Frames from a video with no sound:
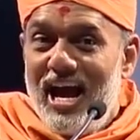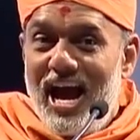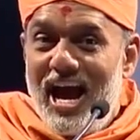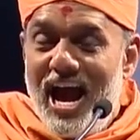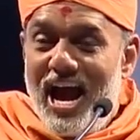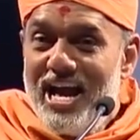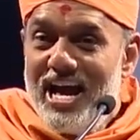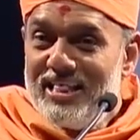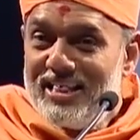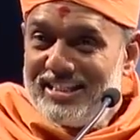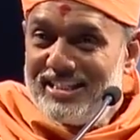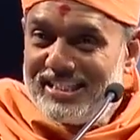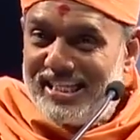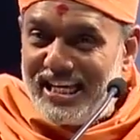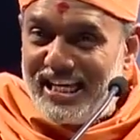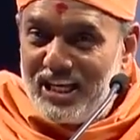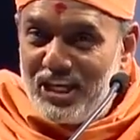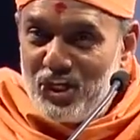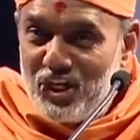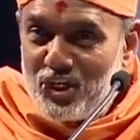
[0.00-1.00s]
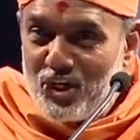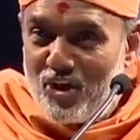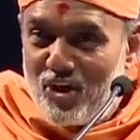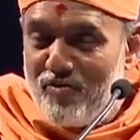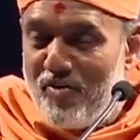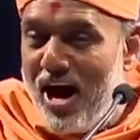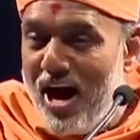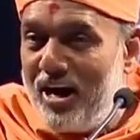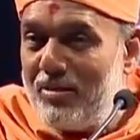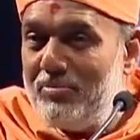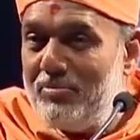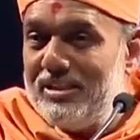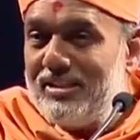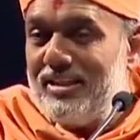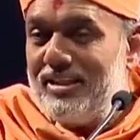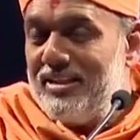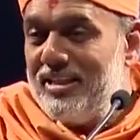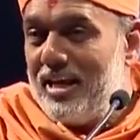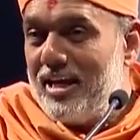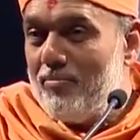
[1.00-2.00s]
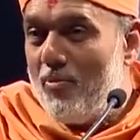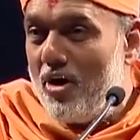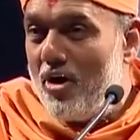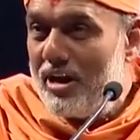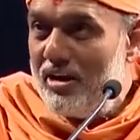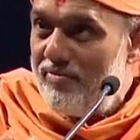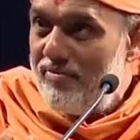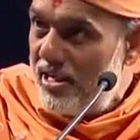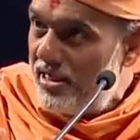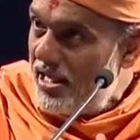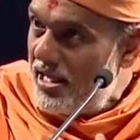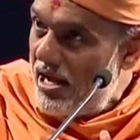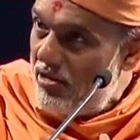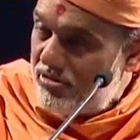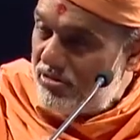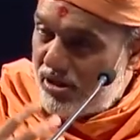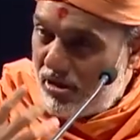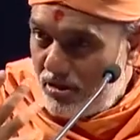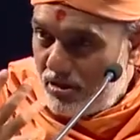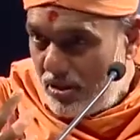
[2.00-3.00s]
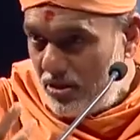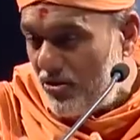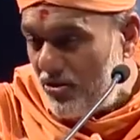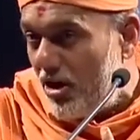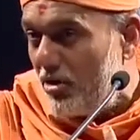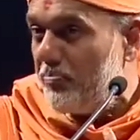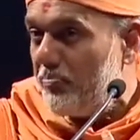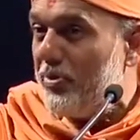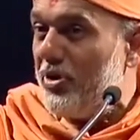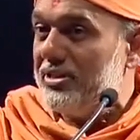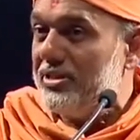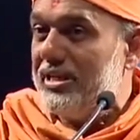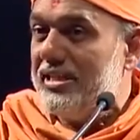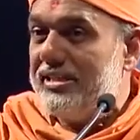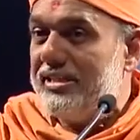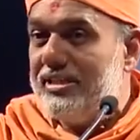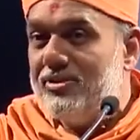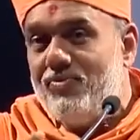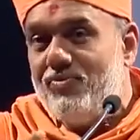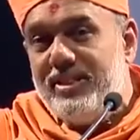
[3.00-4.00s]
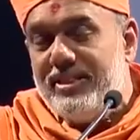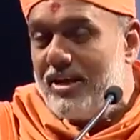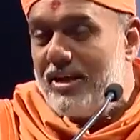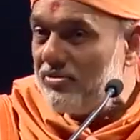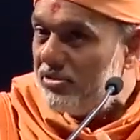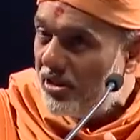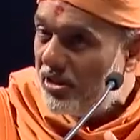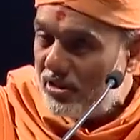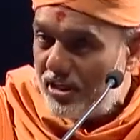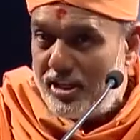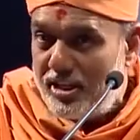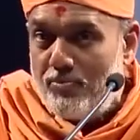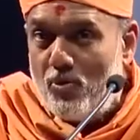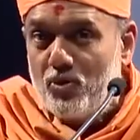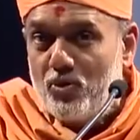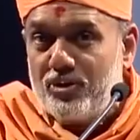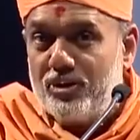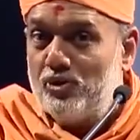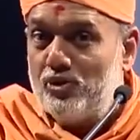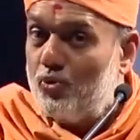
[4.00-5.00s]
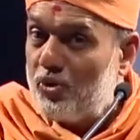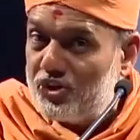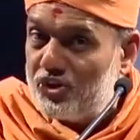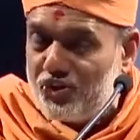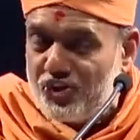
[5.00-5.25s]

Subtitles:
And the secretion of hormones in their body when they have certain thought processes, when they have certain emotions was